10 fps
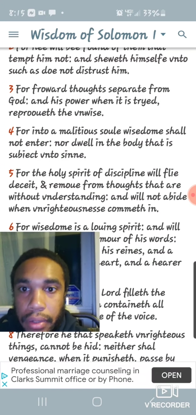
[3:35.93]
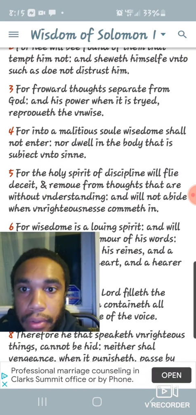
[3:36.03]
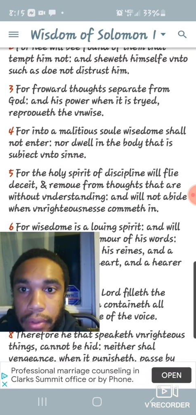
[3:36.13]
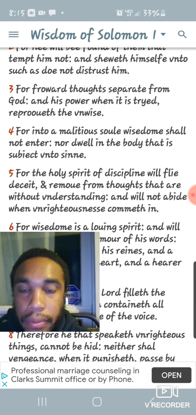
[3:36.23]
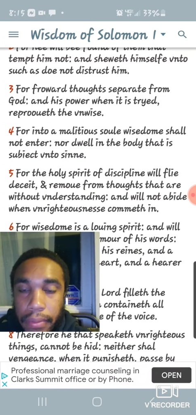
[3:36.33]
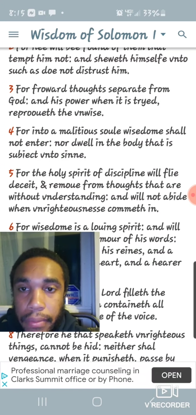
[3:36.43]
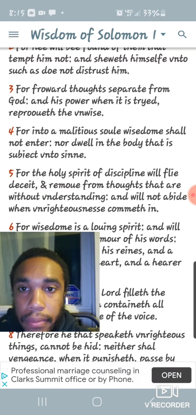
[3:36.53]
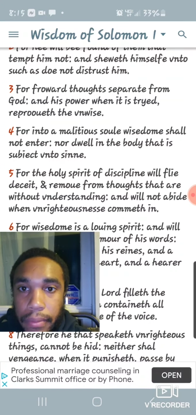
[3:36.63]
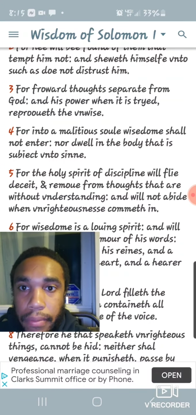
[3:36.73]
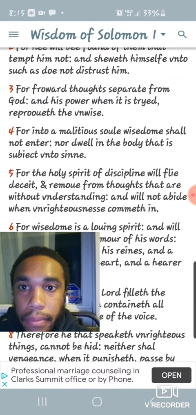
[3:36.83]

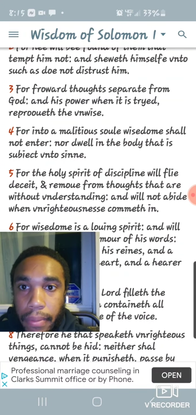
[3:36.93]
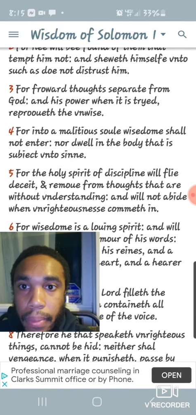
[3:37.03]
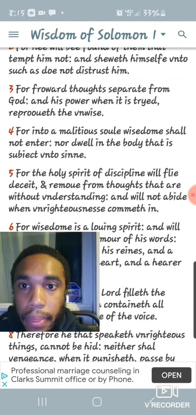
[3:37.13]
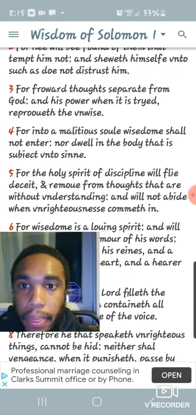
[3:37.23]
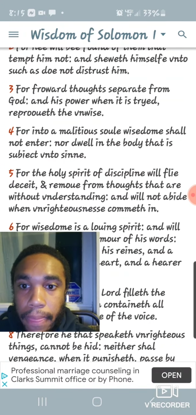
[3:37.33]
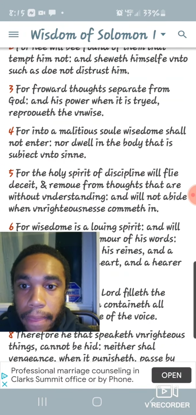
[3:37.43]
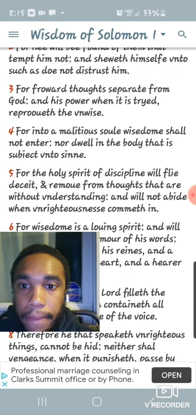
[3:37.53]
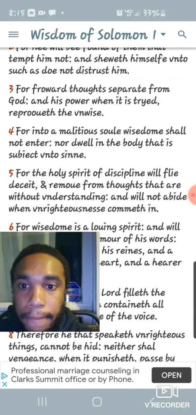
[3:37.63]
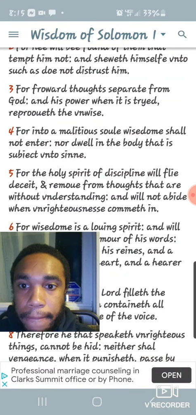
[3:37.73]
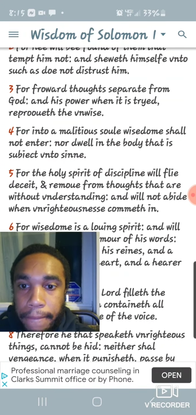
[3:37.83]
[no speech]